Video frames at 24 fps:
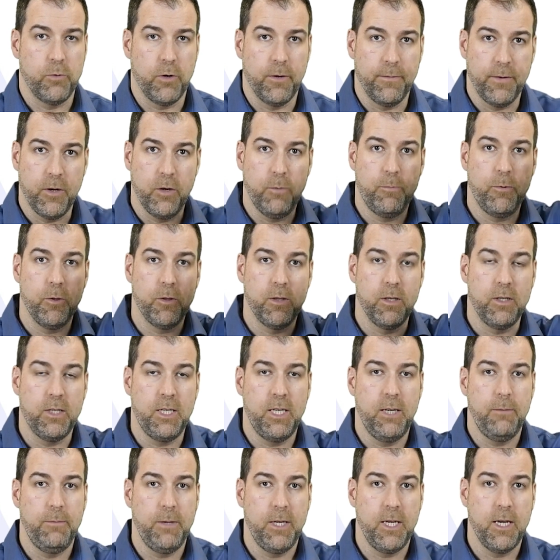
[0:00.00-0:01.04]
where I'm gonna put the
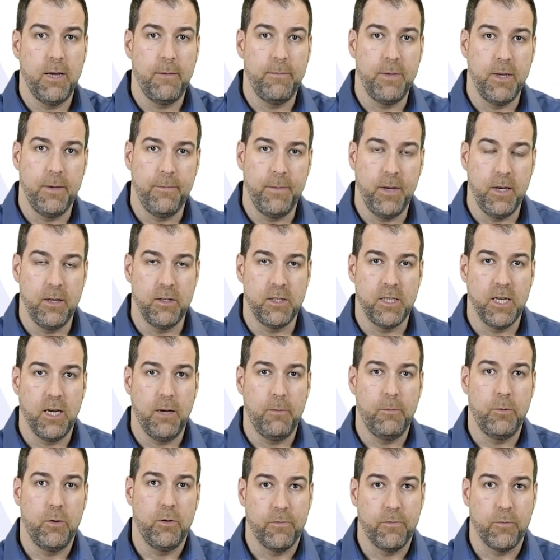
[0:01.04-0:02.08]
TBM in, in
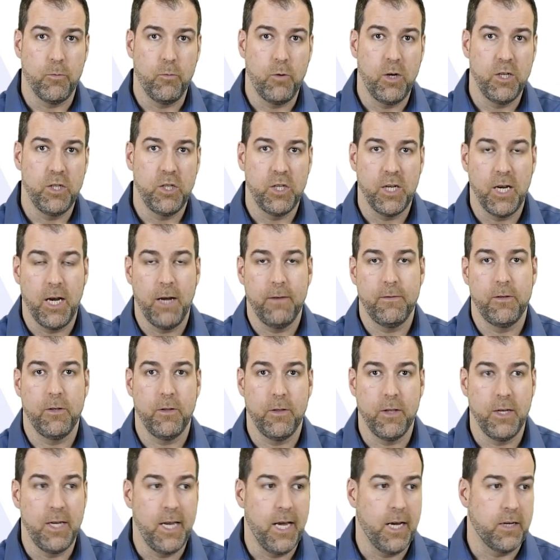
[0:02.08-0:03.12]
tunnel from one shaft to
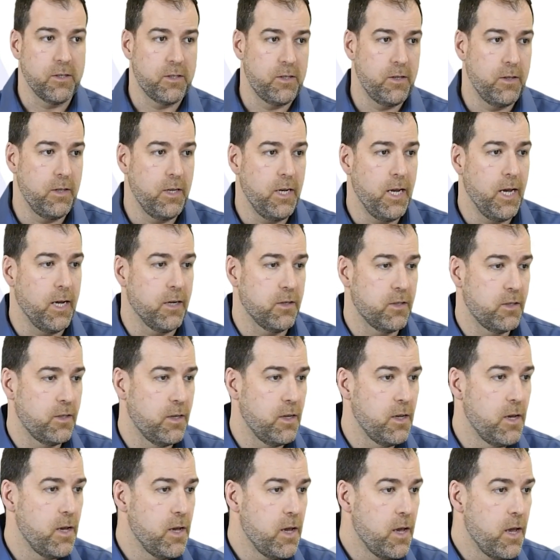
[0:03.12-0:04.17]
the next to the next.
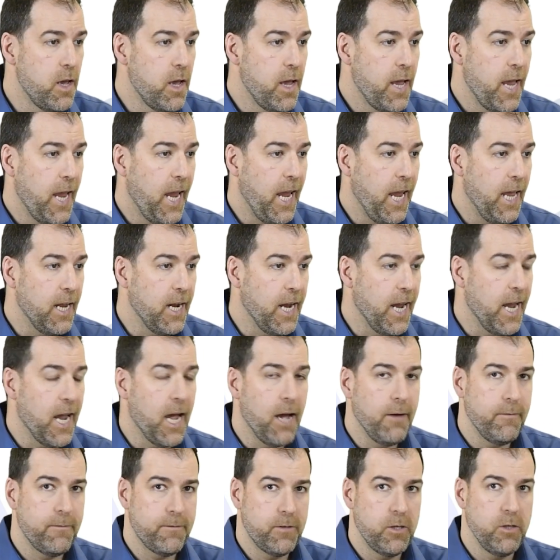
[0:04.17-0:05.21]
And I
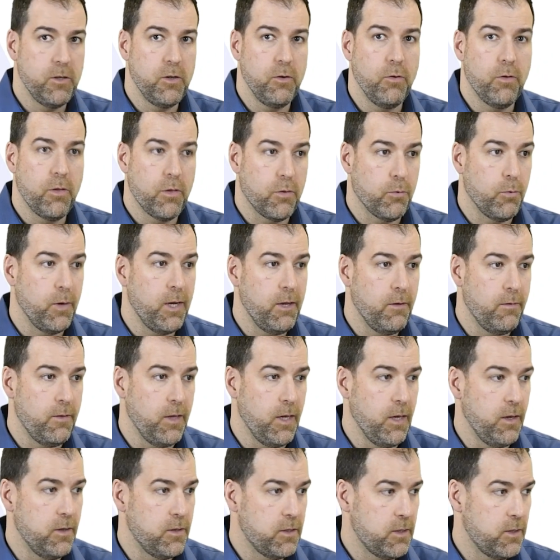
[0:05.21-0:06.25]
have to do three of
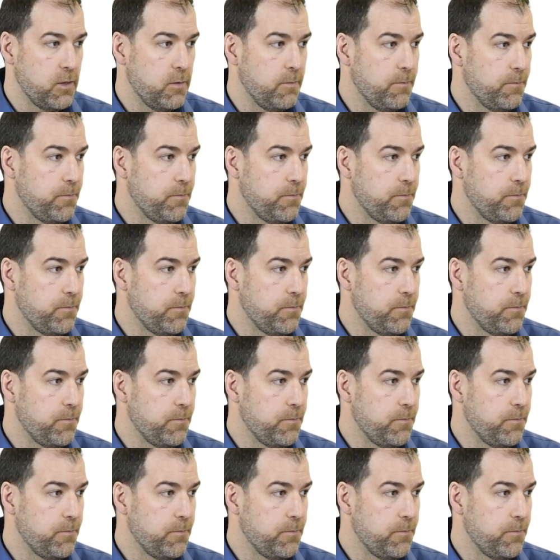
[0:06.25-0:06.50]
these.